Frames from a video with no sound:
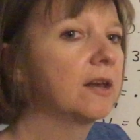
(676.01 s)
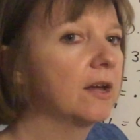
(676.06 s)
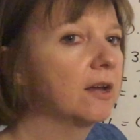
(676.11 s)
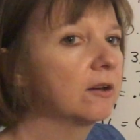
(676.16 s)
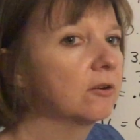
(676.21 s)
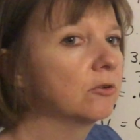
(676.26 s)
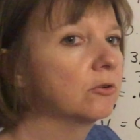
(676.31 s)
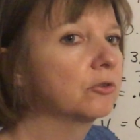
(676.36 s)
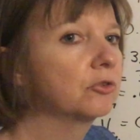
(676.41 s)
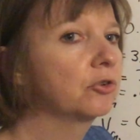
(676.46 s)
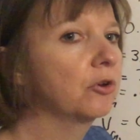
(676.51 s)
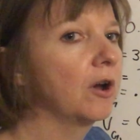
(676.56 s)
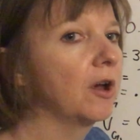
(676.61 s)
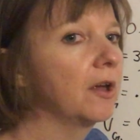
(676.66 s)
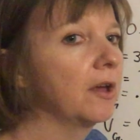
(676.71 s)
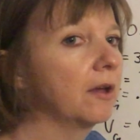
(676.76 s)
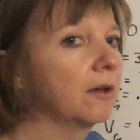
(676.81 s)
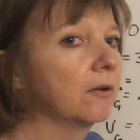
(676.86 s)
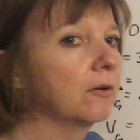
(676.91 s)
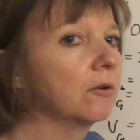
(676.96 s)
angle
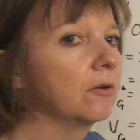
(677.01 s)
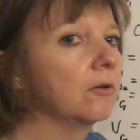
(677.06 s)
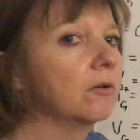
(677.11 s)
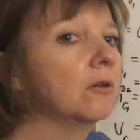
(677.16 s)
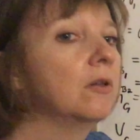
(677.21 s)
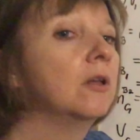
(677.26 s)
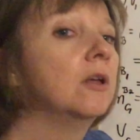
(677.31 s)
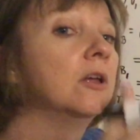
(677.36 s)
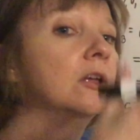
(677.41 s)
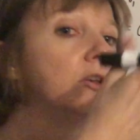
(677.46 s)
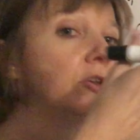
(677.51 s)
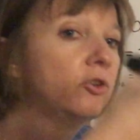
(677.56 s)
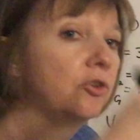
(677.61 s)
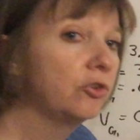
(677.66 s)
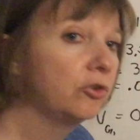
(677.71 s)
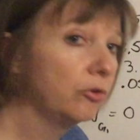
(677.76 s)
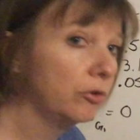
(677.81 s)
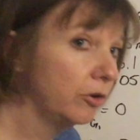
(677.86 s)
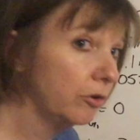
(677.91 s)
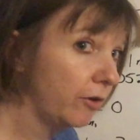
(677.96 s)
triangle
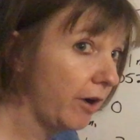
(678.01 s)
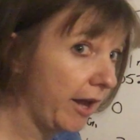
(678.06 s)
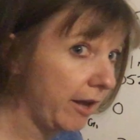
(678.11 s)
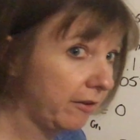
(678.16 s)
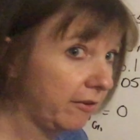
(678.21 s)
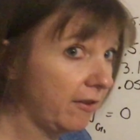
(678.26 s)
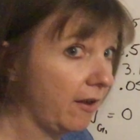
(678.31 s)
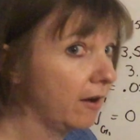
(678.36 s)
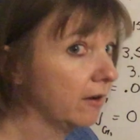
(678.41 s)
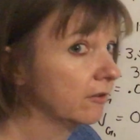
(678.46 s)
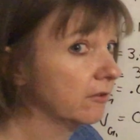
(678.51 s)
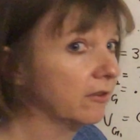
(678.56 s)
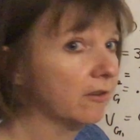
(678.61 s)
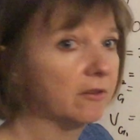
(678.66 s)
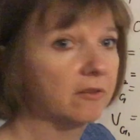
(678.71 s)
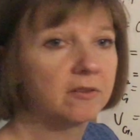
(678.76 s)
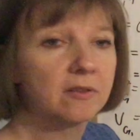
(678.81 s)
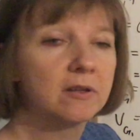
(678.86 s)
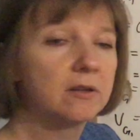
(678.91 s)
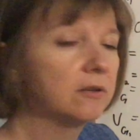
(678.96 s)
to your
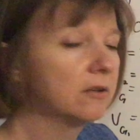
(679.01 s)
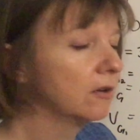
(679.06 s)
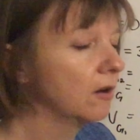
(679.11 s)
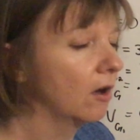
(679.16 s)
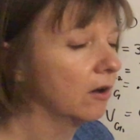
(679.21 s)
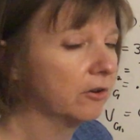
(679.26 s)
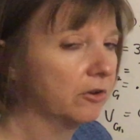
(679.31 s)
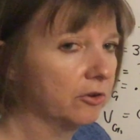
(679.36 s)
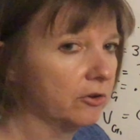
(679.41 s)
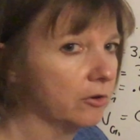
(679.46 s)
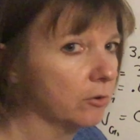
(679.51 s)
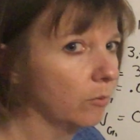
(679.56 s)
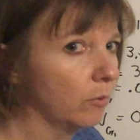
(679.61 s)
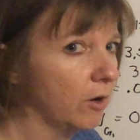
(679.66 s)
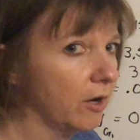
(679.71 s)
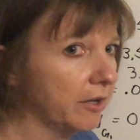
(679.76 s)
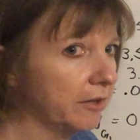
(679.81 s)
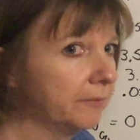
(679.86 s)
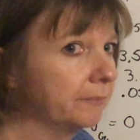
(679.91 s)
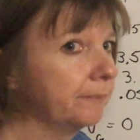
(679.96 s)
x-axis, not to your
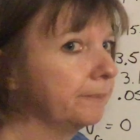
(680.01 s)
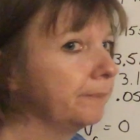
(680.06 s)
y.